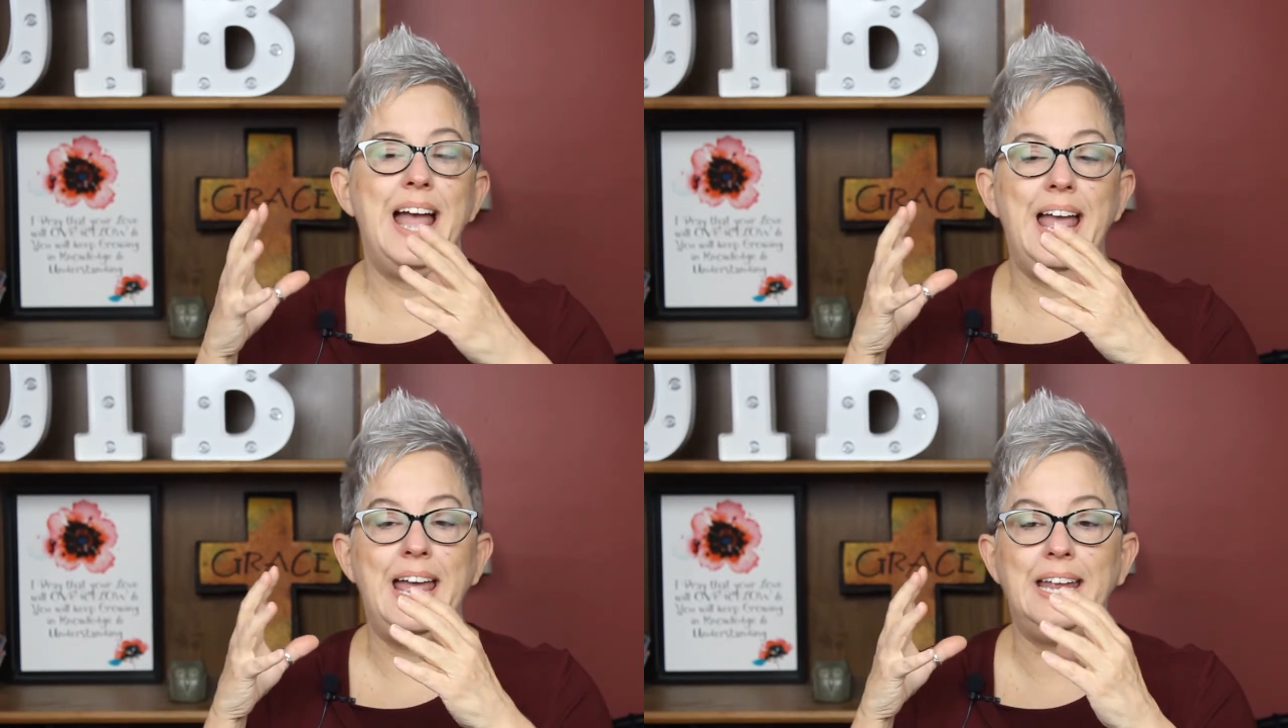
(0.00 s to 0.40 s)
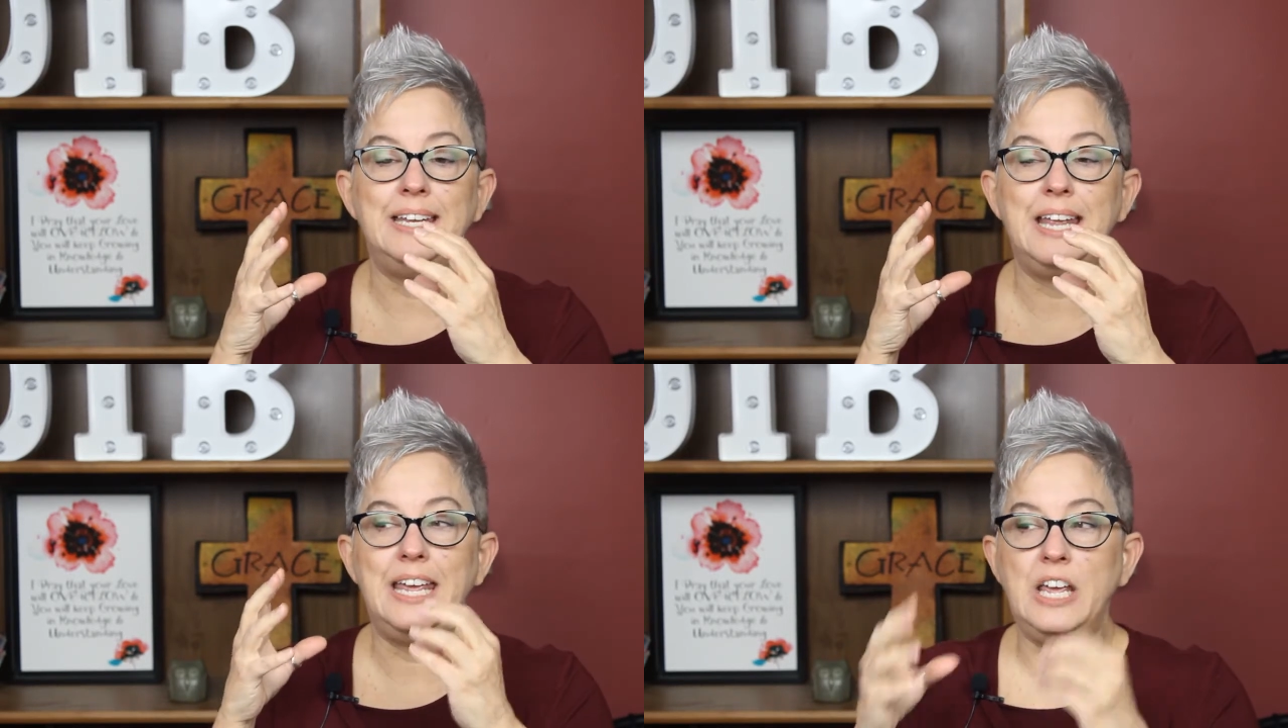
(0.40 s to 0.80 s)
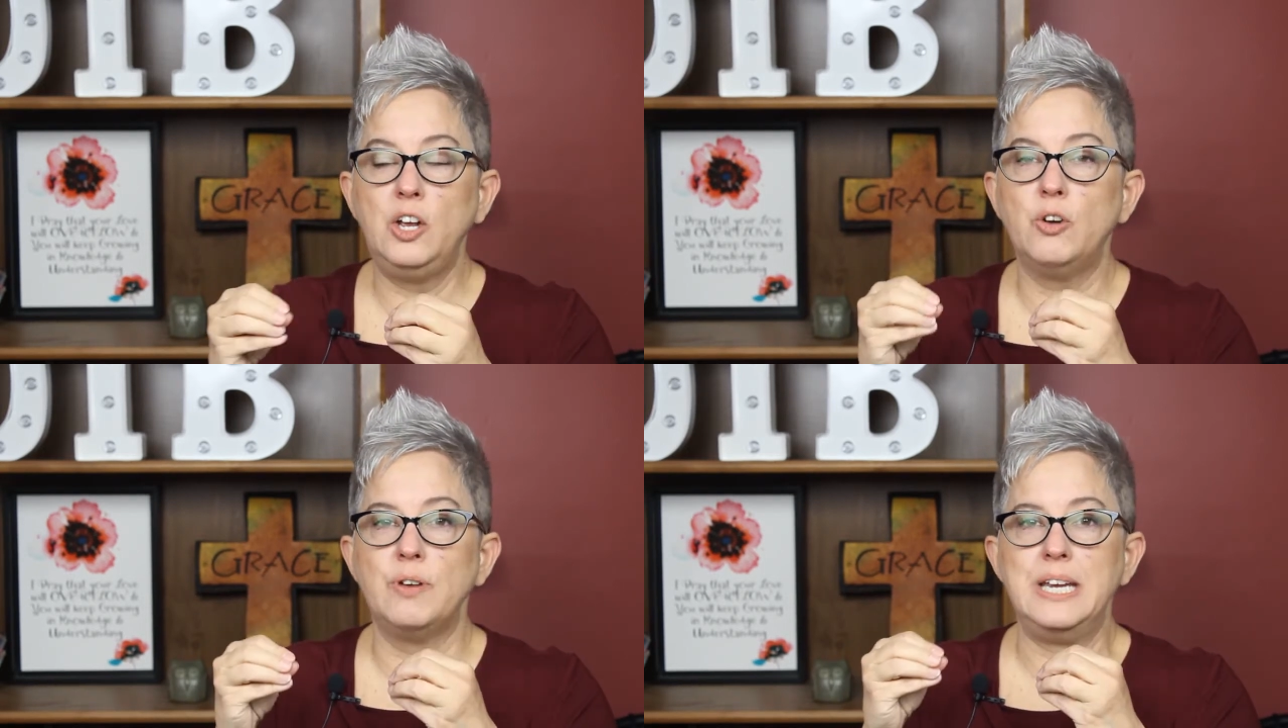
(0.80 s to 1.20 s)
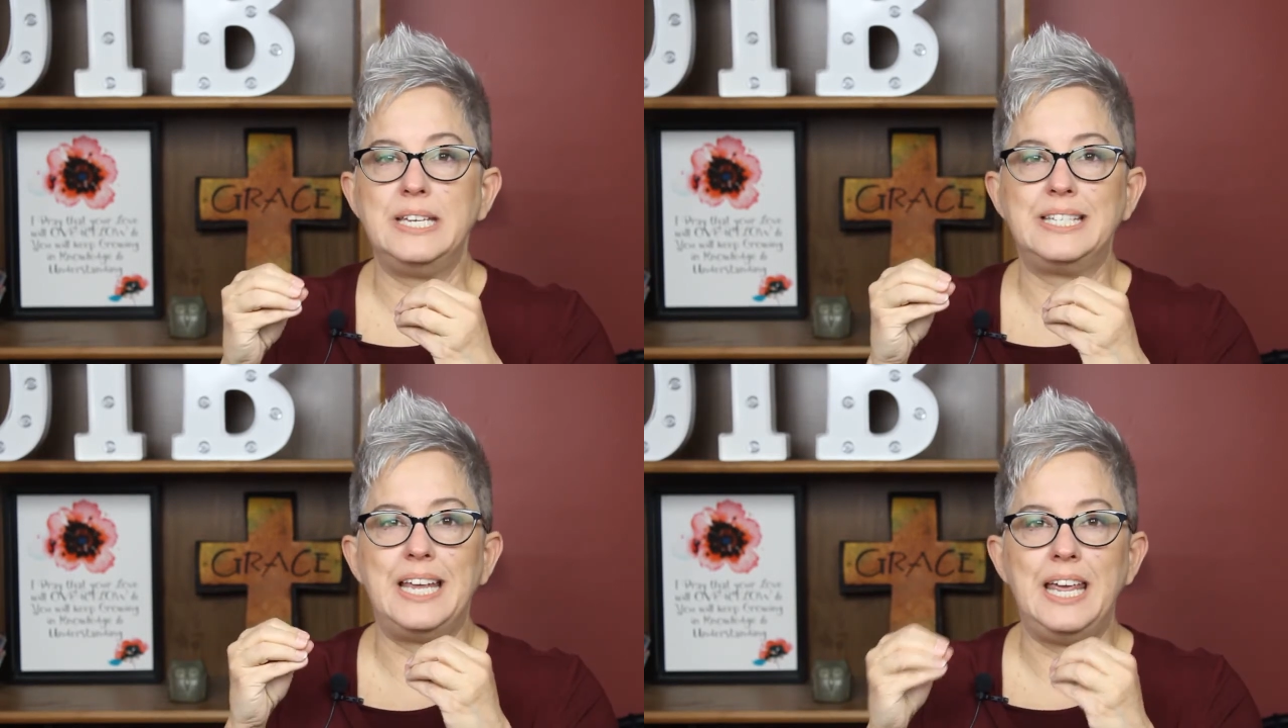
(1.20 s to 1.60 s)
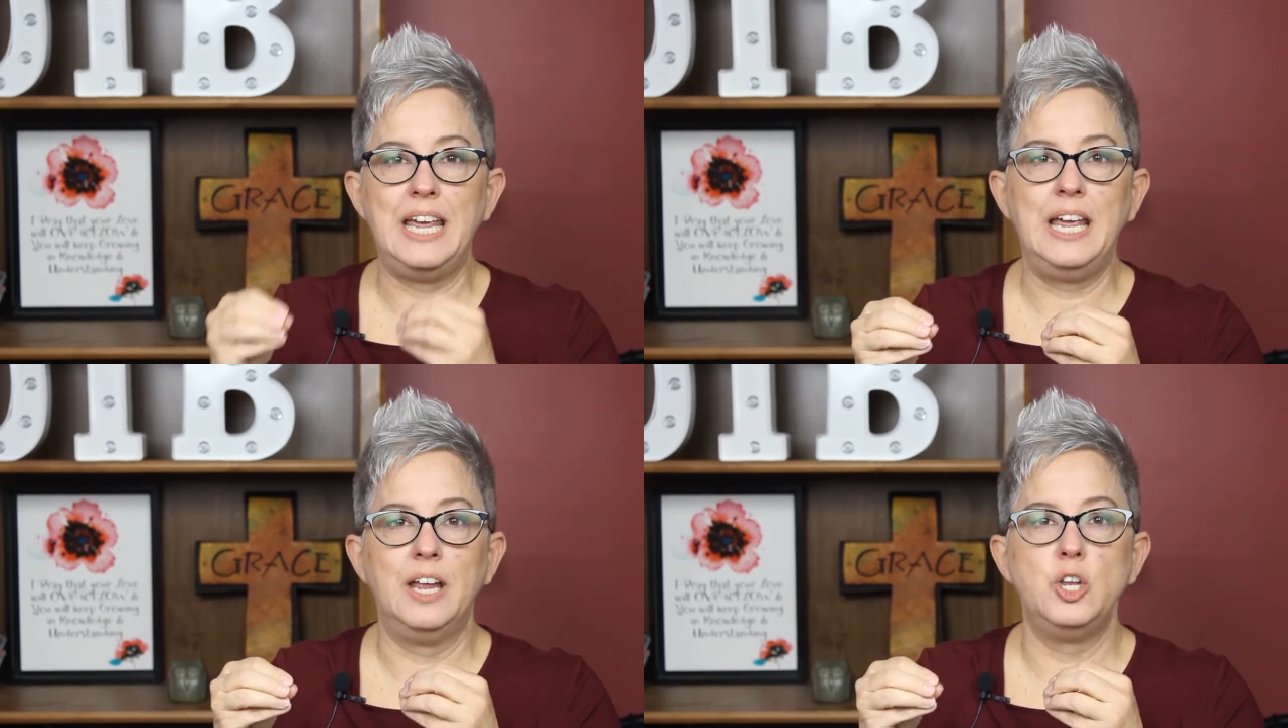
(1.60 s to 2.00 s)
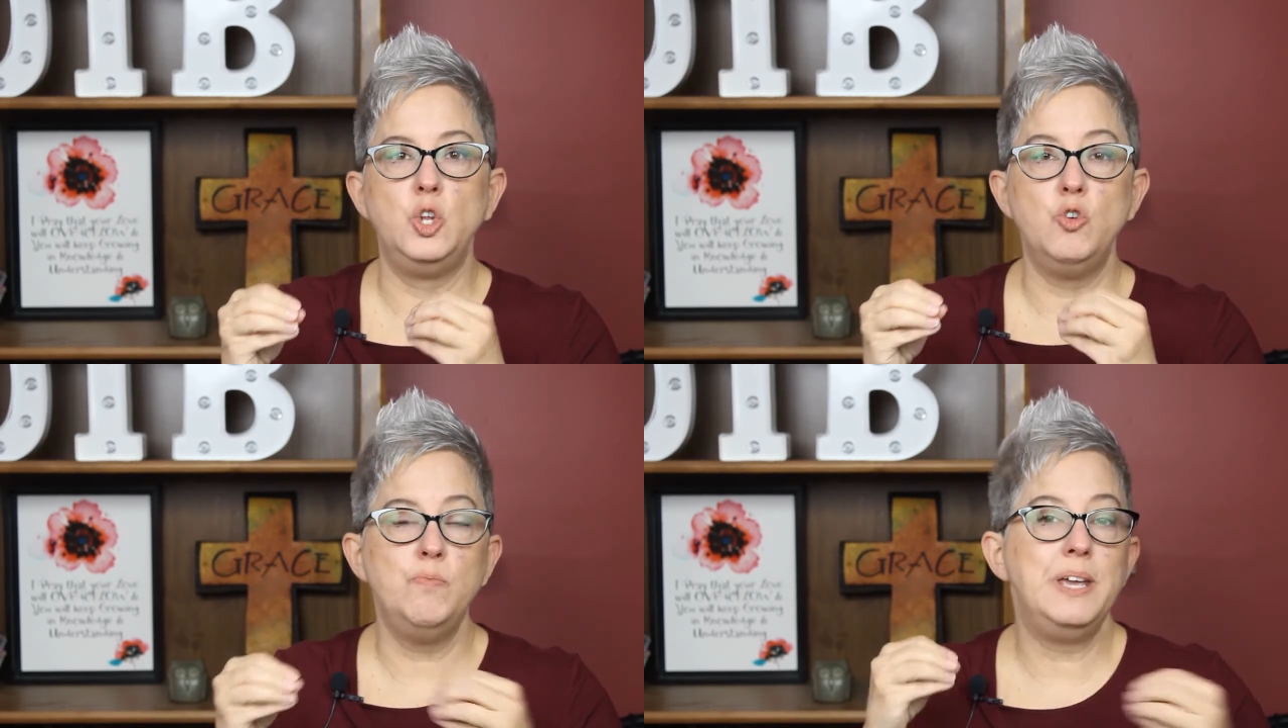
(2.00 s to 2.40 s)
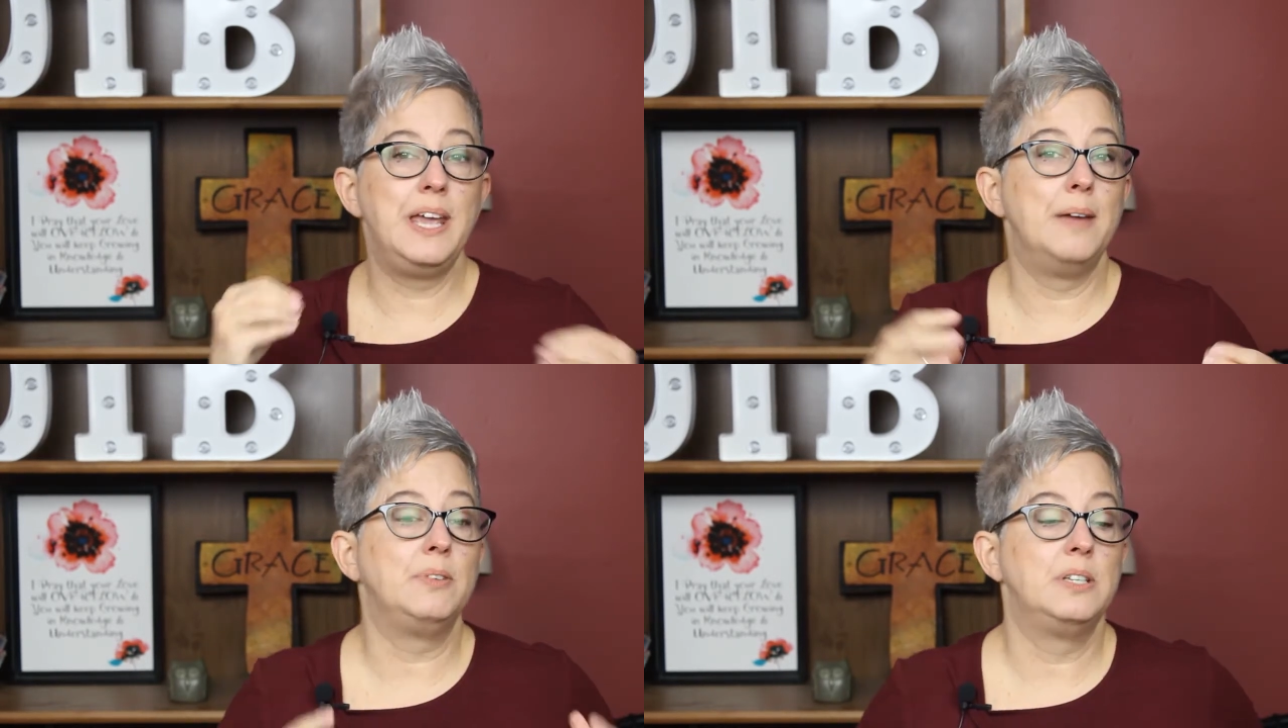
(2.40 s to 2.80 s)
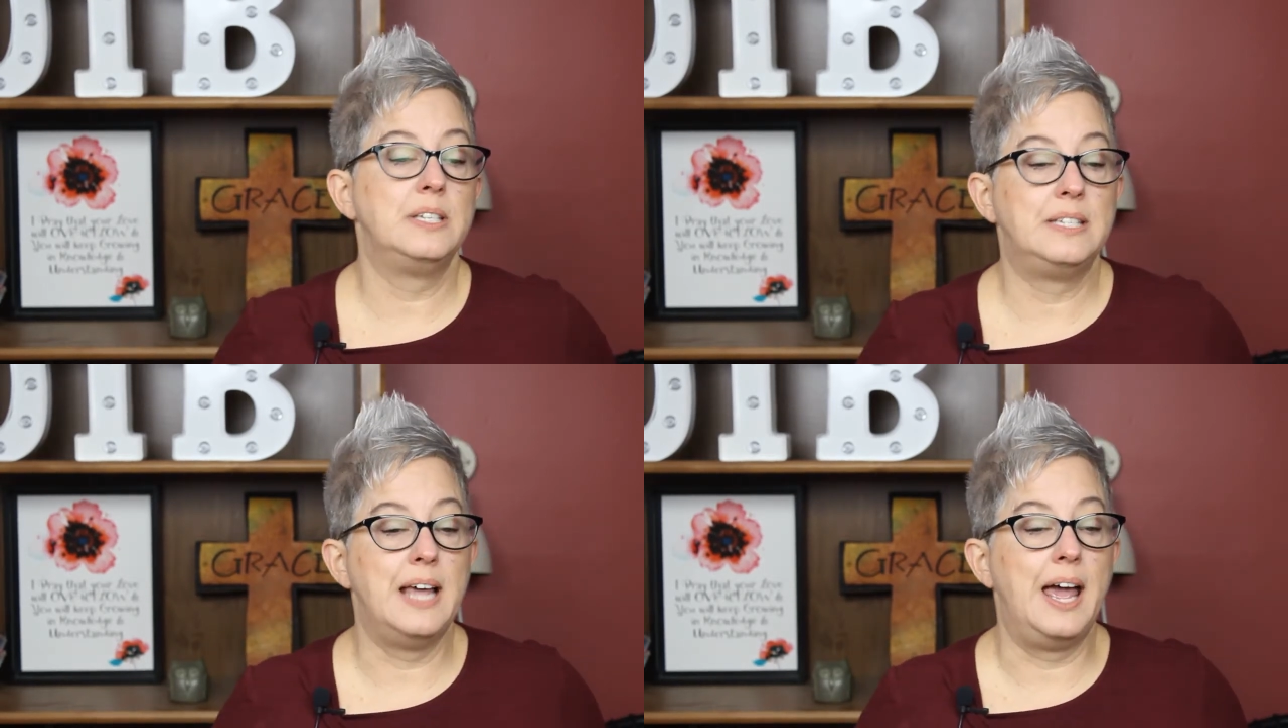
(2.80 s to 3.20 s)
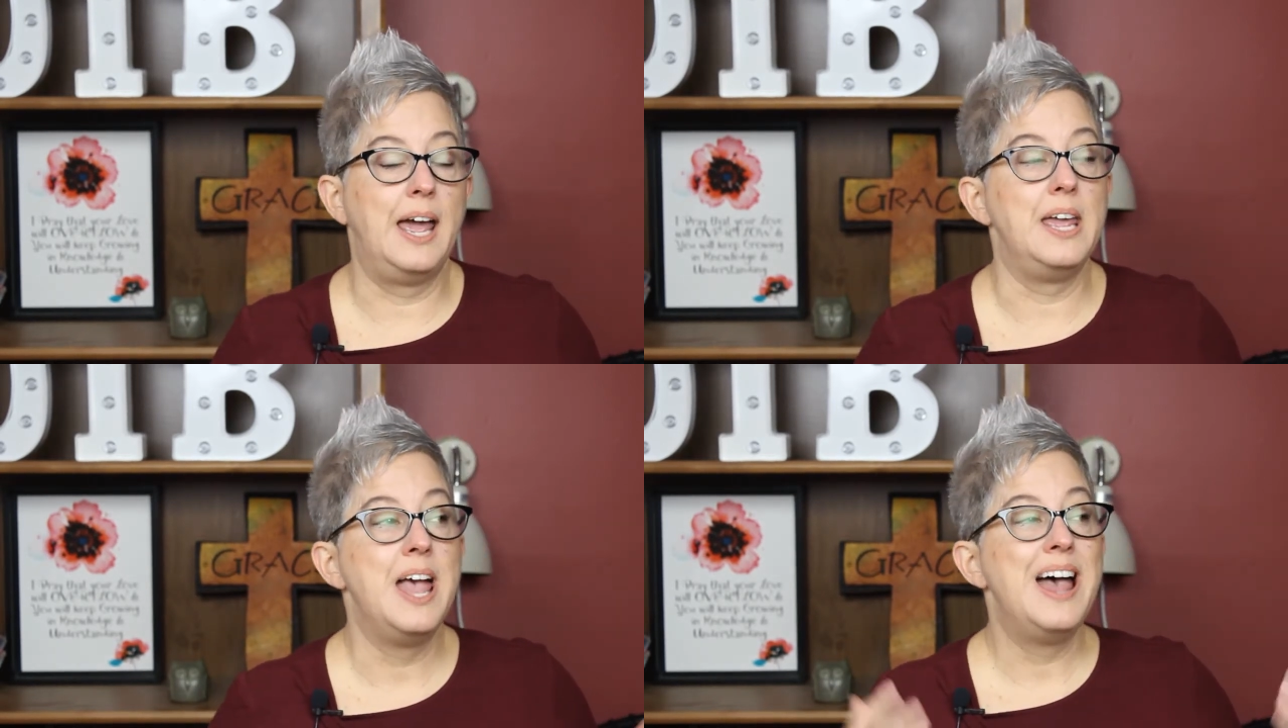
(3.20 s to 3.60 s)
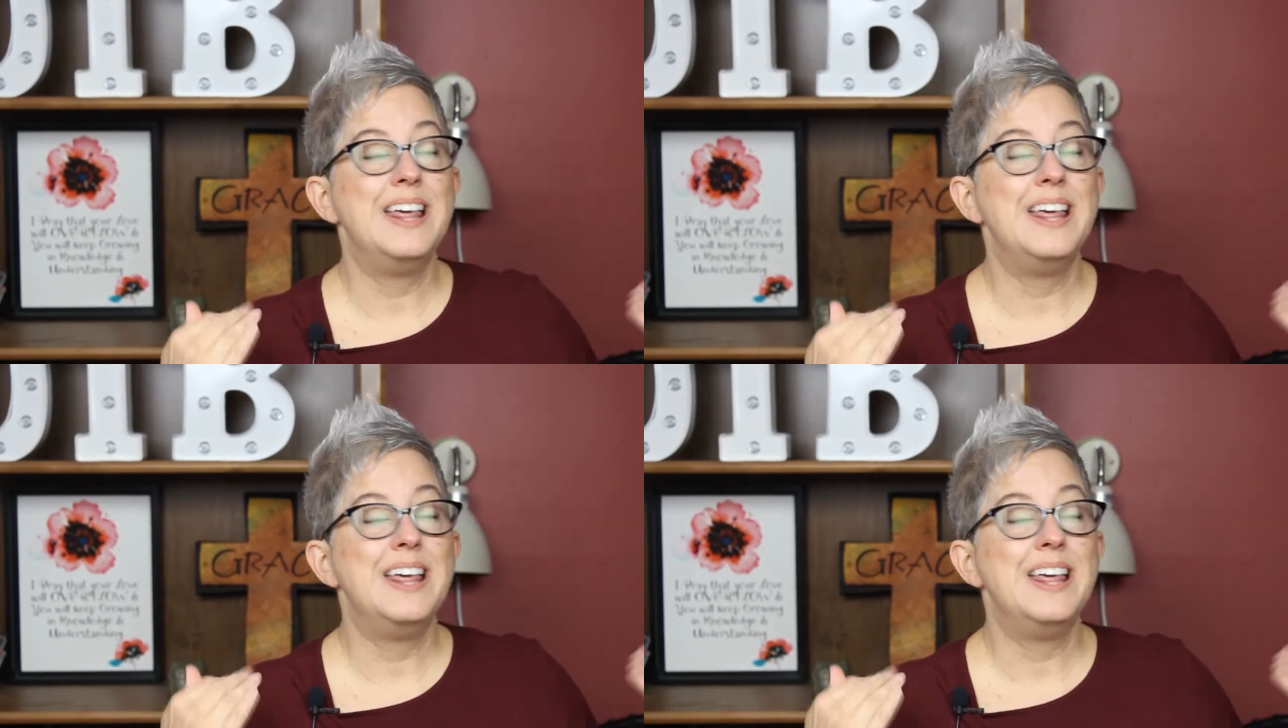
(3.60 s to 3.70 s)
an increase in you being able to say,